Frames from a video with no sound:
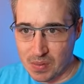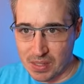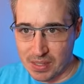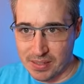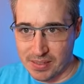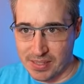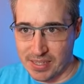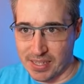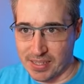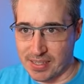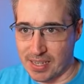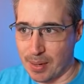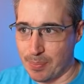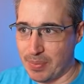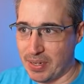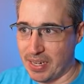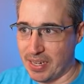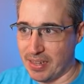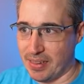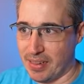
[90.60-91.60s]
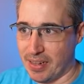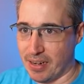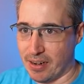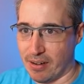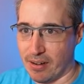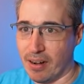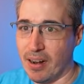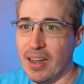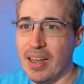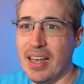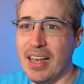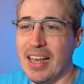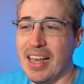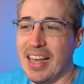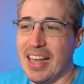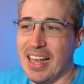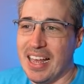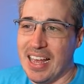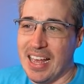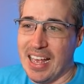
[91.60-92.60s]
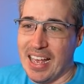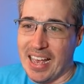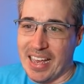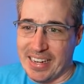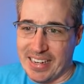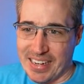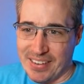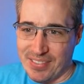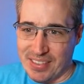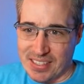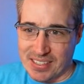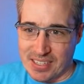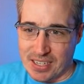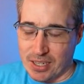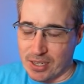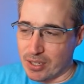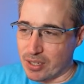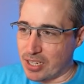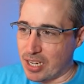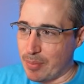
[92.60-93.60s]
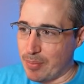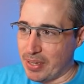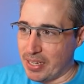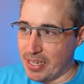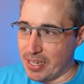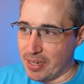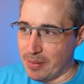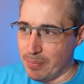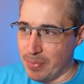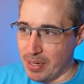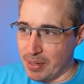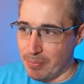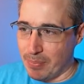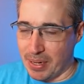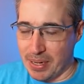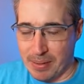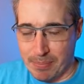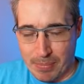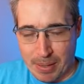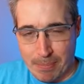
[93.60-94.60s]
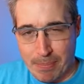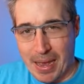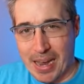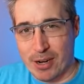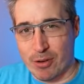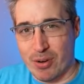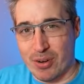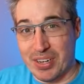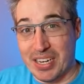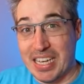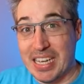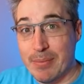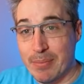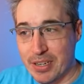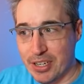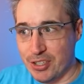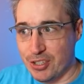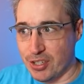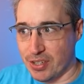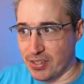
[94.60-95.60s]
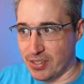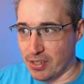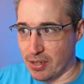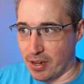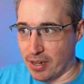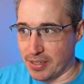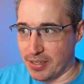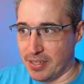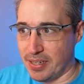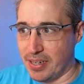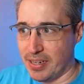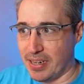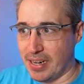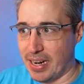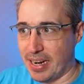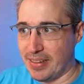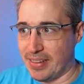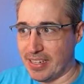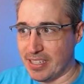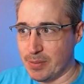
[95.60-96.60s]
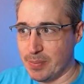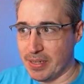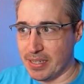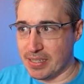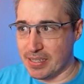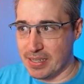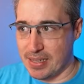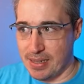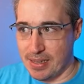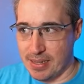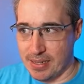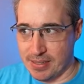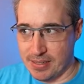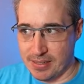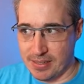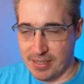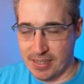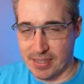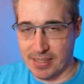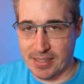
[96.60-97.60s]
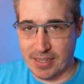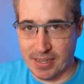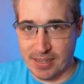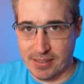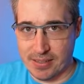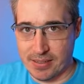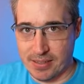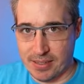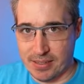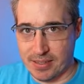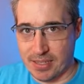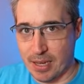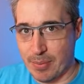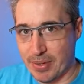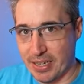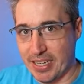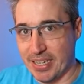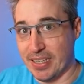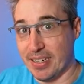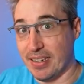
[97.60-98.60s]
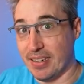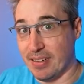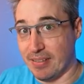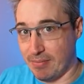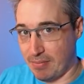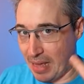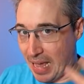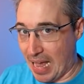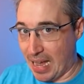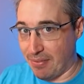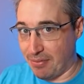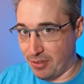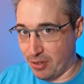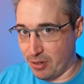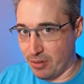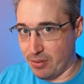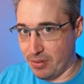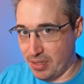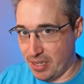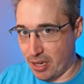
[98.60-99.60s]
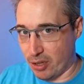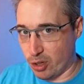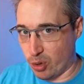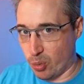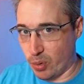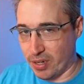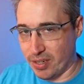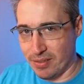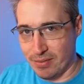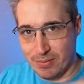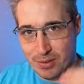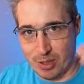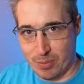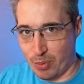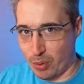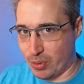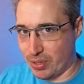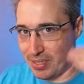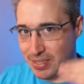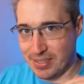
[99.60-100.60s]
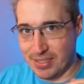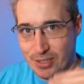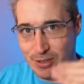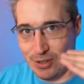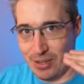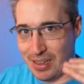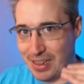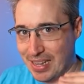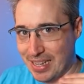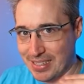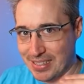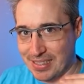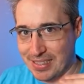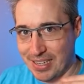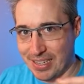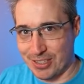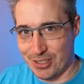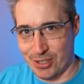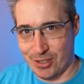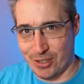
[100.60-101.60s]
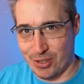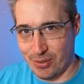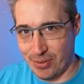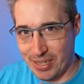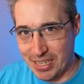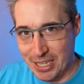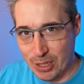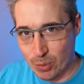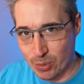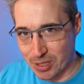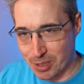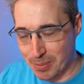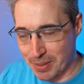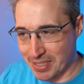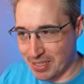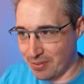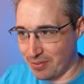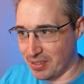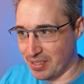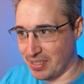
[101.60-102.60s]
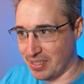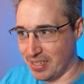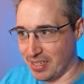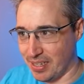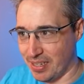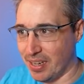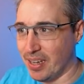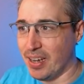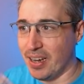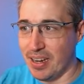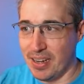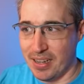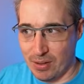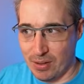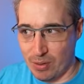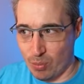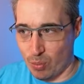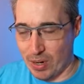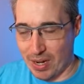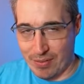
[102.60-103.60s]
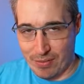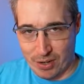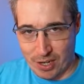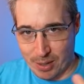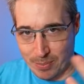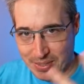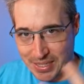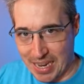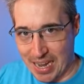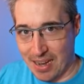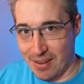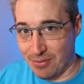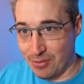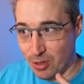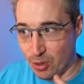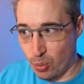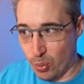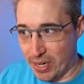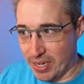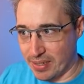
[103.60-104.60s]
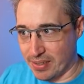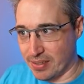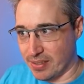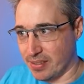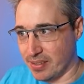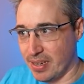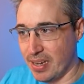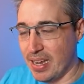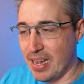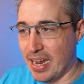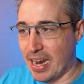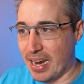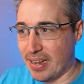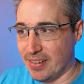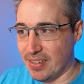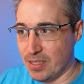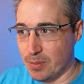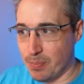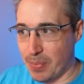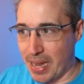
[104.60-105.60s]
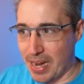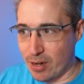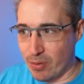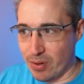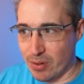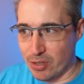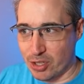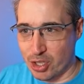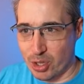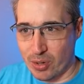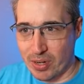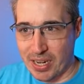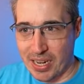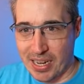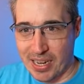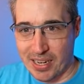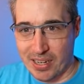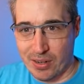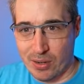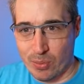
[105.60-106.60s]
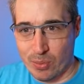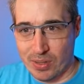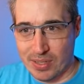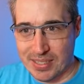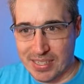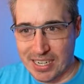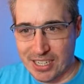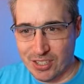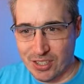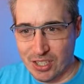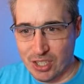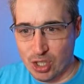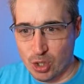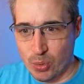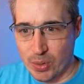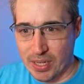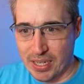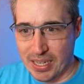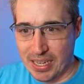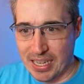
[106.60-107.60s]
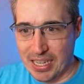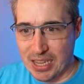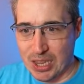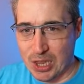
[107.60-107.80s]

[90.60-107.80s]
And see, it's updated there. And I have this color coming in, but my, my background image is not. And that's because this C S S is coming in after the other one. They're both a single class selector, they're equal specificity, whatever comes after wins. And this background shorthand, well, it's actually doing a